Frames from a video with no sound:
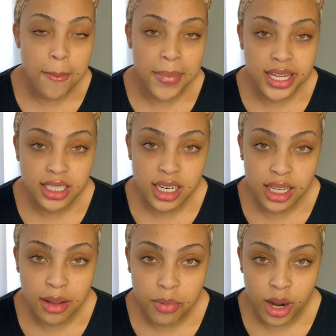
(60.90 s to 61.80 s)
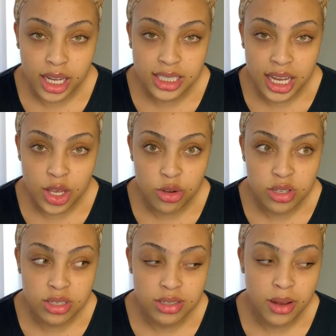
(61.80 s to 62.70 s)
mentioning the products i
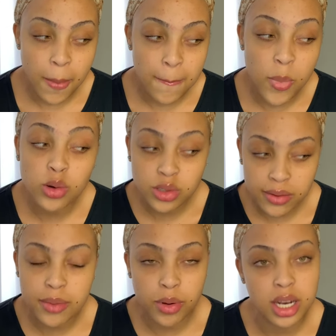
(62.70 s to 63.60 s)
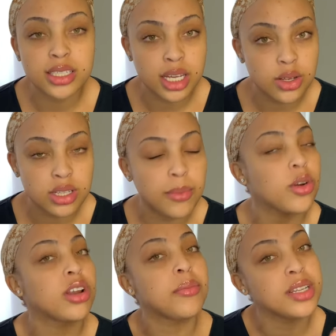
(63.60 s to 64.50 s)
use most of the products i use i'm
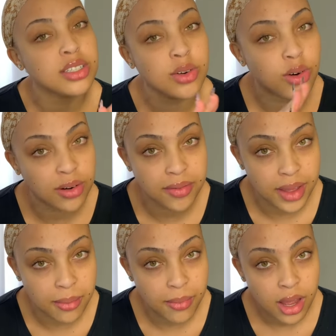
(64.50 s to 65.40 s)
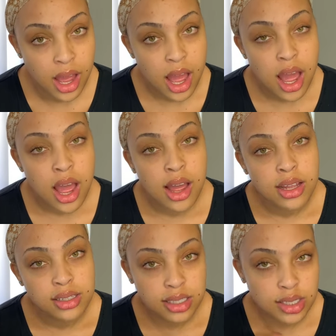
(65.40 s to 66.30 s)
not going to mention all of them
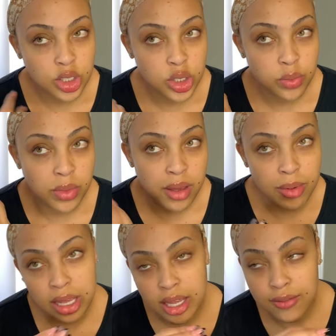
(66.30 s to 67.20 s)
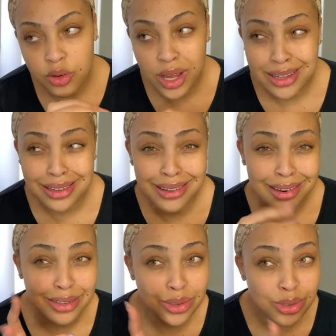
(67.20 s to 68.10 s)
just to maybe give you guys a
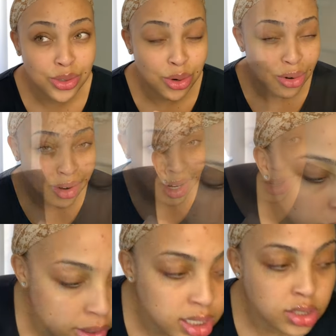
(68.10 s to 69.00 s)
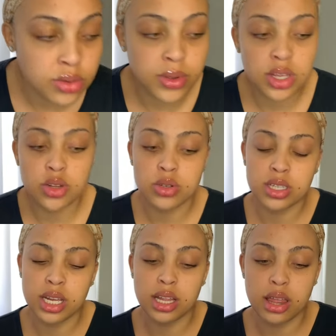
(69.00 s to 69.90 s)
little tutorial. I'm going to be
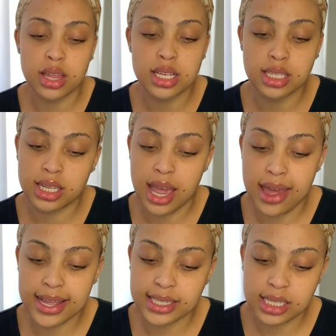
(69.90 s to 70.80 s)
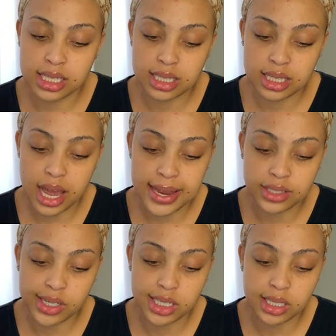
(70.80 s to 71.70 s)
using this Essence
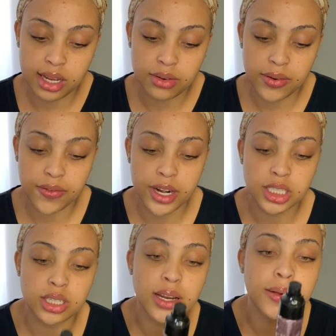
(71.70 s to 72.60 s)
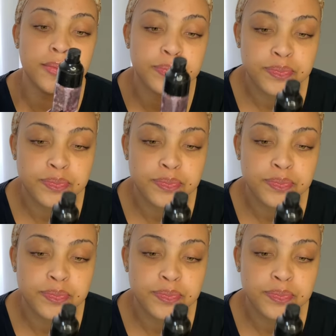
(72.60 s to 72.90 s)
Hydrating and Refreshing